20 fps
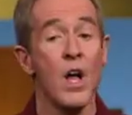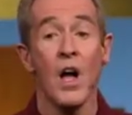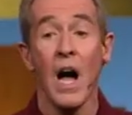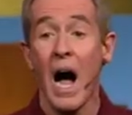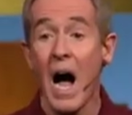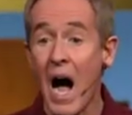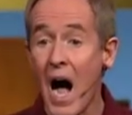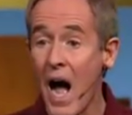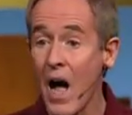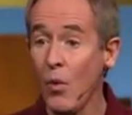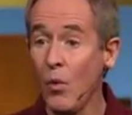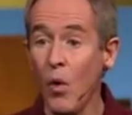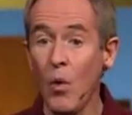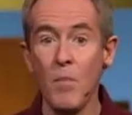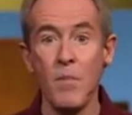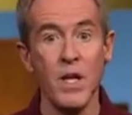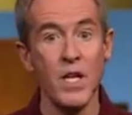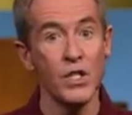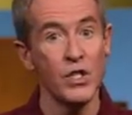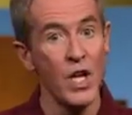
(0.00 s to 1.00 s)
I will
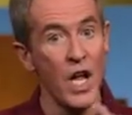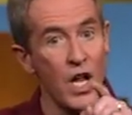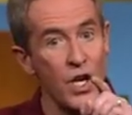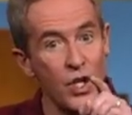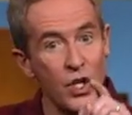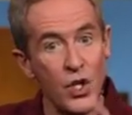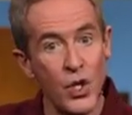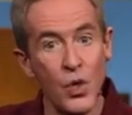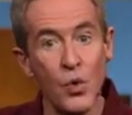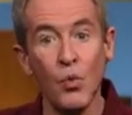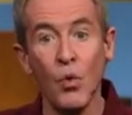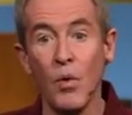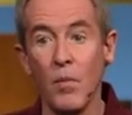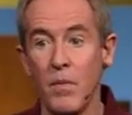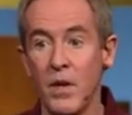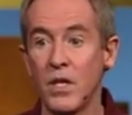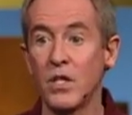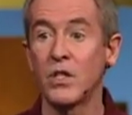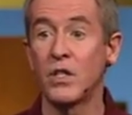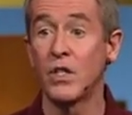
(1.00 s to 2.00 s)
miss and you will
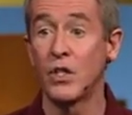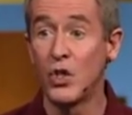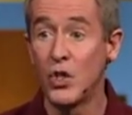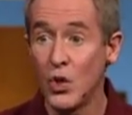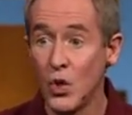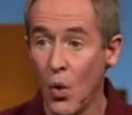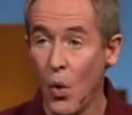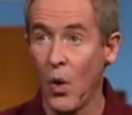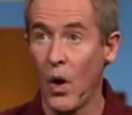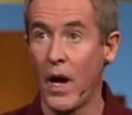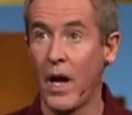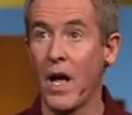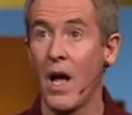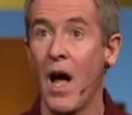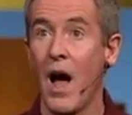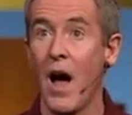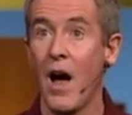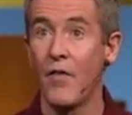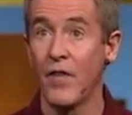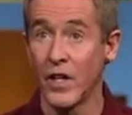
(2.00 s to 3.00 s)
miss the joy
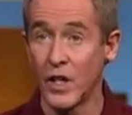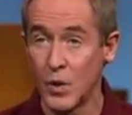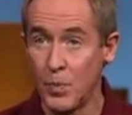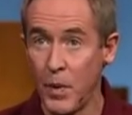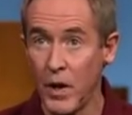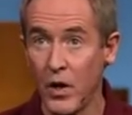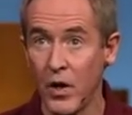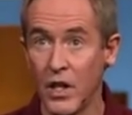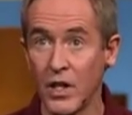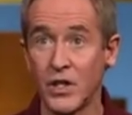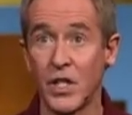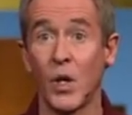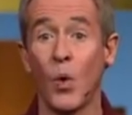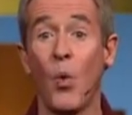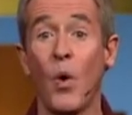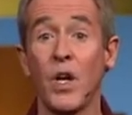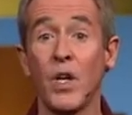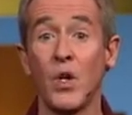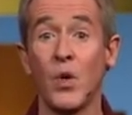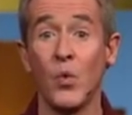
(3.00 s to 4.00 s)
of experiencing
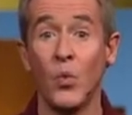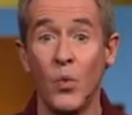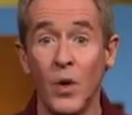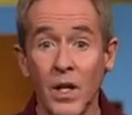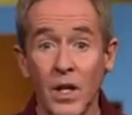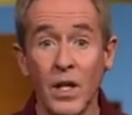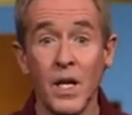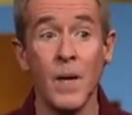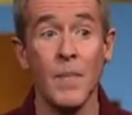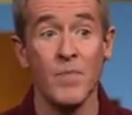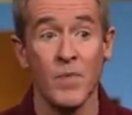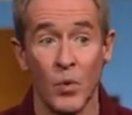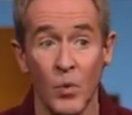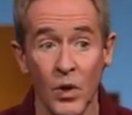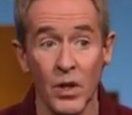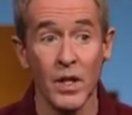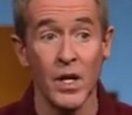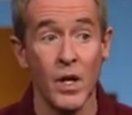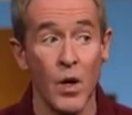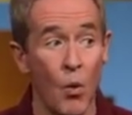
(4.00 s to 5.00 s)
what you really,
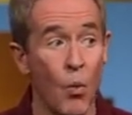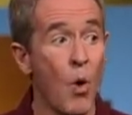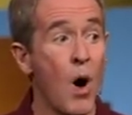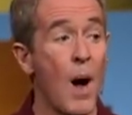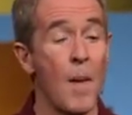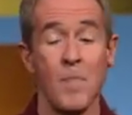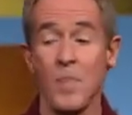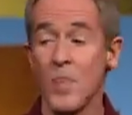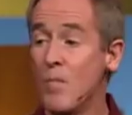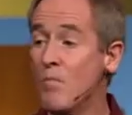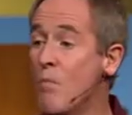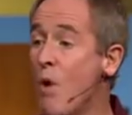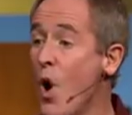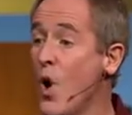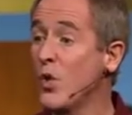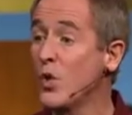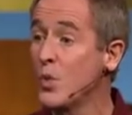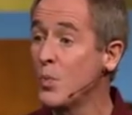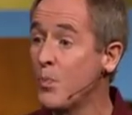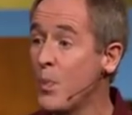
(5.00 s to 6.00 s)
really want.
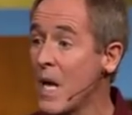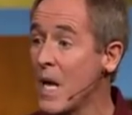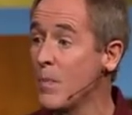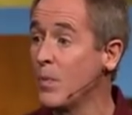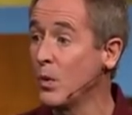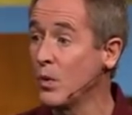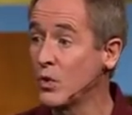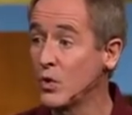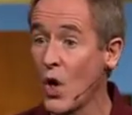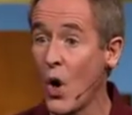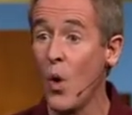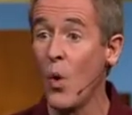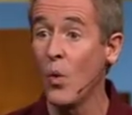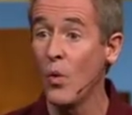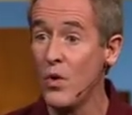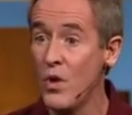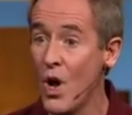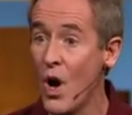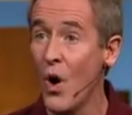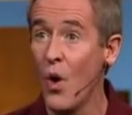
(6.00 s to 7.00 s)
Most people don't
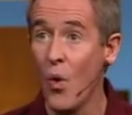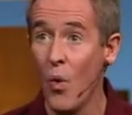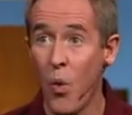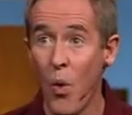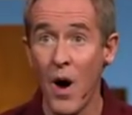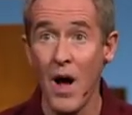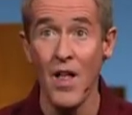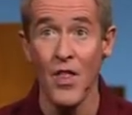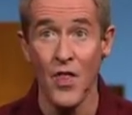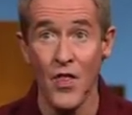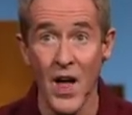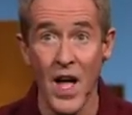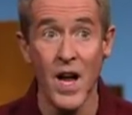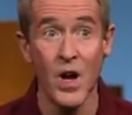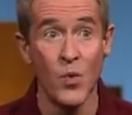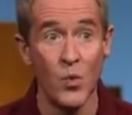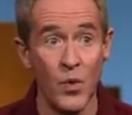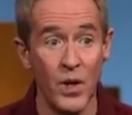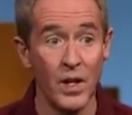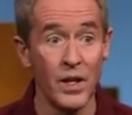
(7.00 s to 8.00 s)
know what they
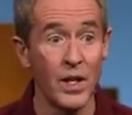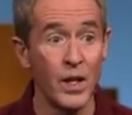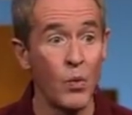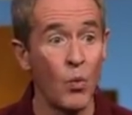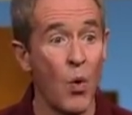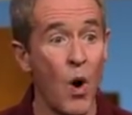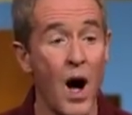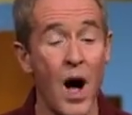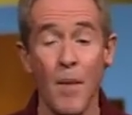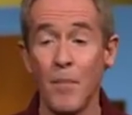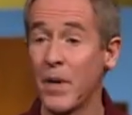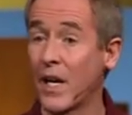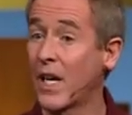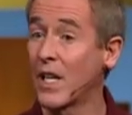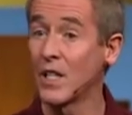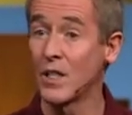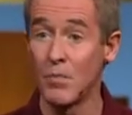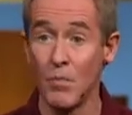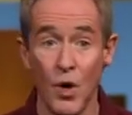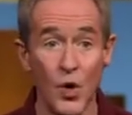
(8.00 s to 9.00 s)
really want
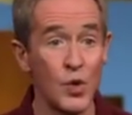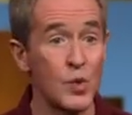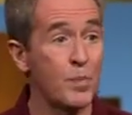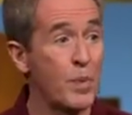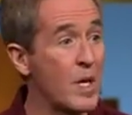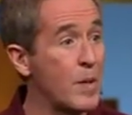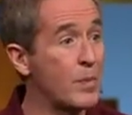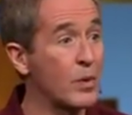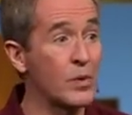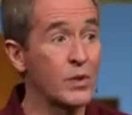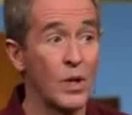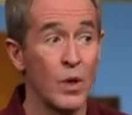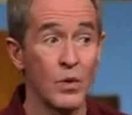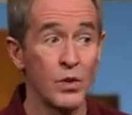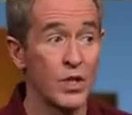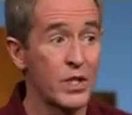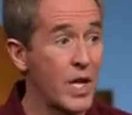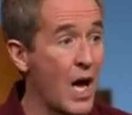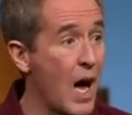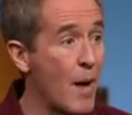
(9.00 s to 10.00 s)
because most people don't
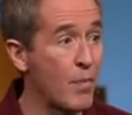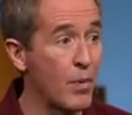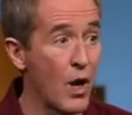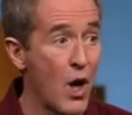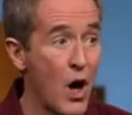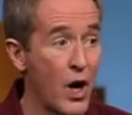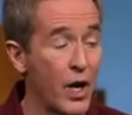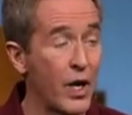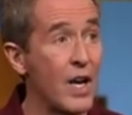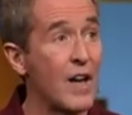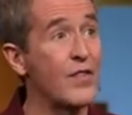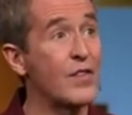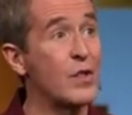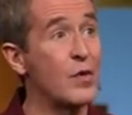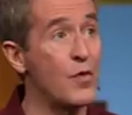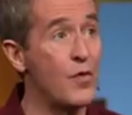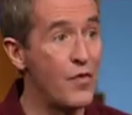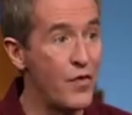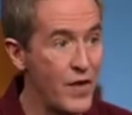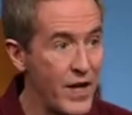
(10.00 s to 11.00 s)
stop long enough to
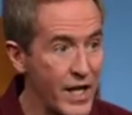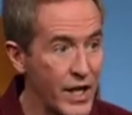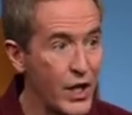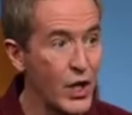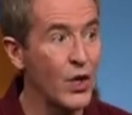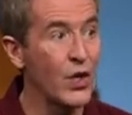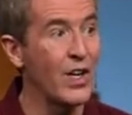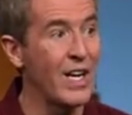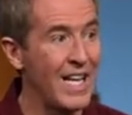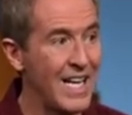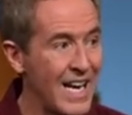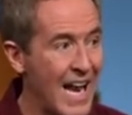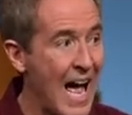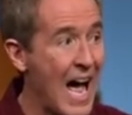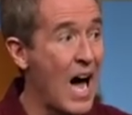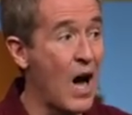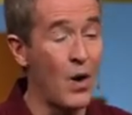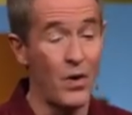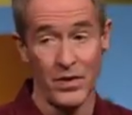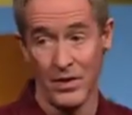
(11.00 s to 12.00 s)
figure it
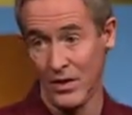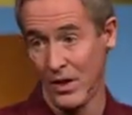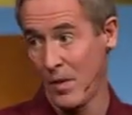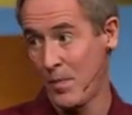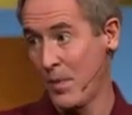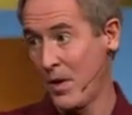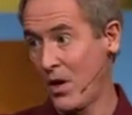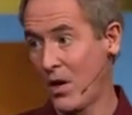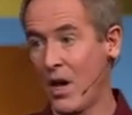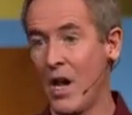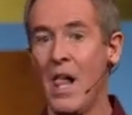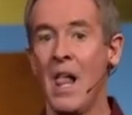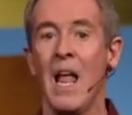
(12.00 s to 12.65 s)
out. Look up here.